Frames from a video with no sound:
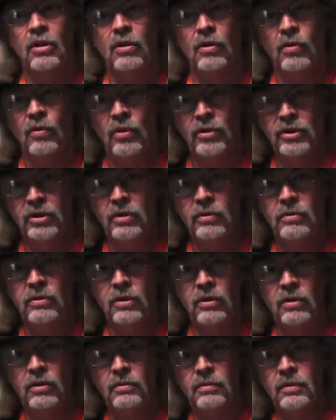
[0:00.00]
on
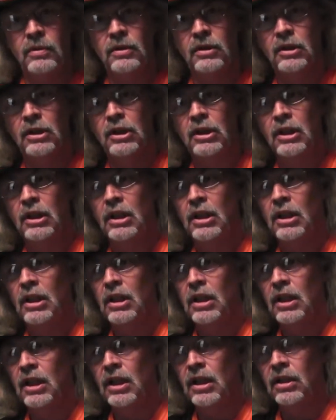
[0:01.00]
YouTube
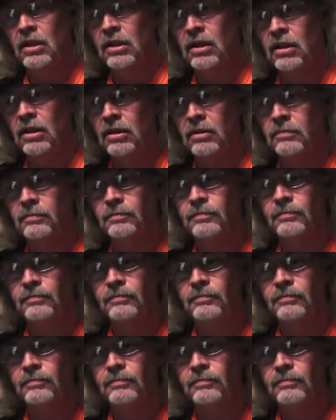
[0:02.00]
and um,